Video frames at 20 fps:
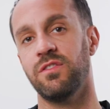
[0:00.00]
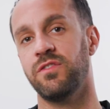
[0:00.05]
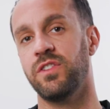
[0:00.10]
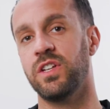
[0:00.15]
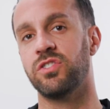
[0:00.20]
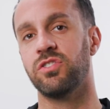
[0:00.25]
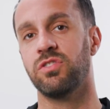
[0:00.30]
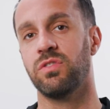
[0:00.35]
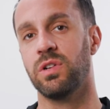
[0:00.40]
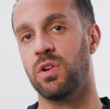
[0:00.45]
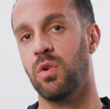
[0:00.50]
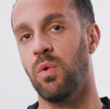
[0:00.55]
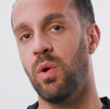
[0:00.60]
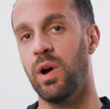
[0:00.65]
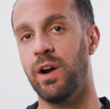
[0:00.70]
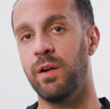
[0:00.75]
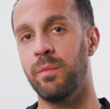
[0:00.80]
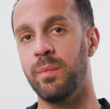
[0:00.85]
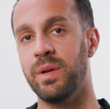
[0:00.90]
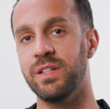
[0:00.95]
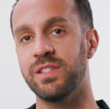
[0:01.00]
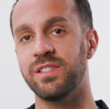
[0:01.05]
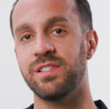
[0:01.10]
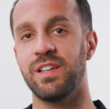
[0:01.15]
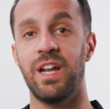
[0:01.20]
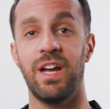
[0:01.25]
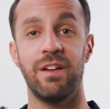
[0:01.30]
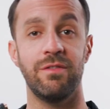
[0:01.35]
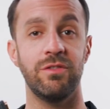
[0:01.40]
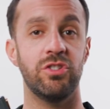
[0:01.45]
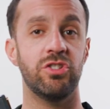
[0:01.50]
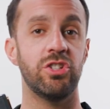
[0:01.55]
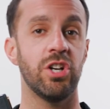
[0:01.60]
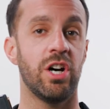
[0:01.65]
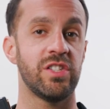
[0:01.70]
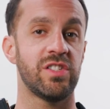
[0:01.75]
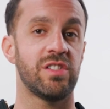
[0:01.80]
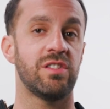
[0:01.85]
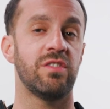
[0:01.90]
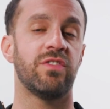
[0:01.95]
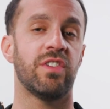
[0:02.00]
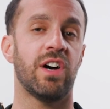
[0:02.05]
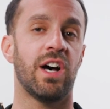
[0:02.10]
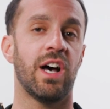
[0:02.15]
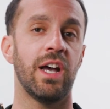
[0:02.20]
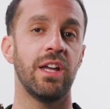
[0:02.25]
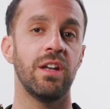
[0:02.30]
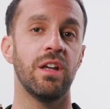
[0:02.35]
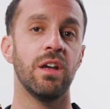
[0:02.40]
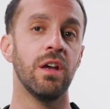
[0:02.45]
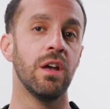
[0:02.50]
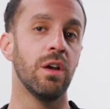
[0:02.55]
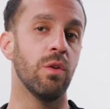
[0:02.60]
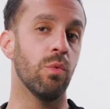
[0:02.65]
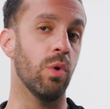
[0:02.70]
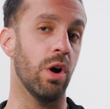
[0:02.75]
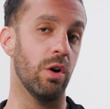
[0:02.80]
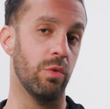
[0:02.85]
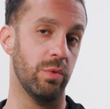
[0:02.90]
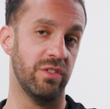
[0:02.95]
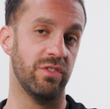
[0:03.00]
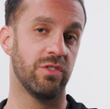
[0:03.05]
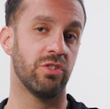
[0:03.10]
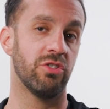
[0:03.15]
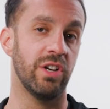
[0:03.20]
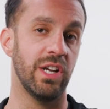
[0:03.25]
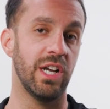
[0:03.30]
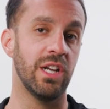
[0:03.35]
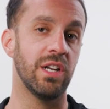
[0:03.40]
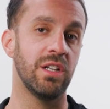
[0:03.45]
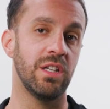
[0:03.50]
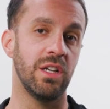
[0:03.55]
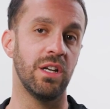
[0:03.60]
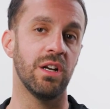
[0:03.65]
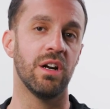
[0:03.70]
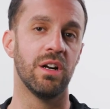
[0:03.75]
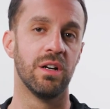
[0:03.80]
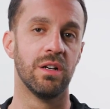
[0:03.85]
feature requirements that have justified what we've created here.